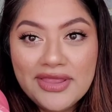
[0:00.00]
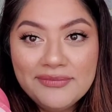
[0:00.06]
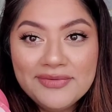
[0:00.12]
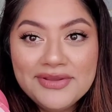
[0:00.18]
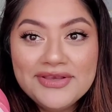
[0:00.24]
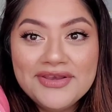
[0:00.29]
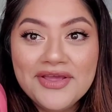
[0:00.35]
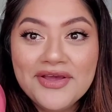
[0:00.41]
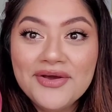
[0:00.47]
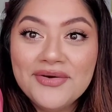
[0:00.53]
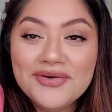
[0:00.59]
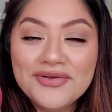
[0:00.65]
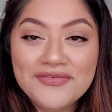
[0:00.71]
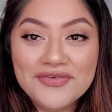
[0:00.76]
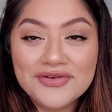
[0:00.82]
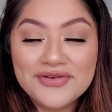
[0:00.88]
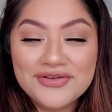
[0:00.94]
let me
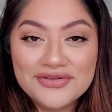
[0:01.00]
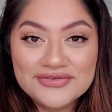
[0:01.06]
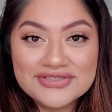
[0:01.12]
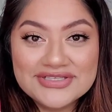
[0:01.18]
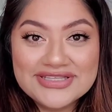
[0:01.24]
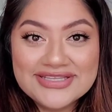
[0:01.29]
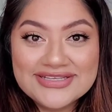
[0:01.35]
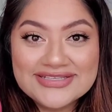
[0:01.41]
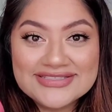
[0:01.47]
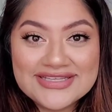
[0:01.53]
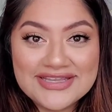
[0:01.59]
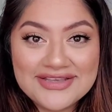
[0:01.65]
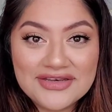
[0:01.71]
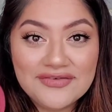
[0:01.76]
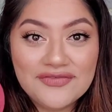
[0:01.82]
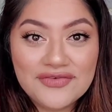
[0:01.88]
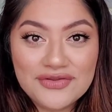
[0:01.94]
know if you're using this
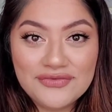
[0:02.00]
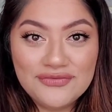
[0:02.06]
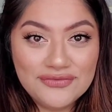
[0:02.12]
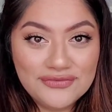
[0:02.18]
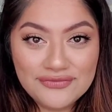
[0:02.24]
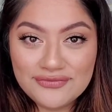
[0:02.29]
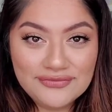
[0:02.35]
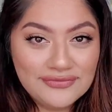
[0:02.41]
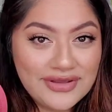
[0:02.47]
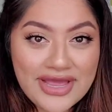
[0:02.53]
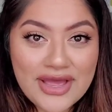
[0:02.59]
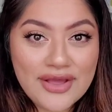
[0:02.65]
and if you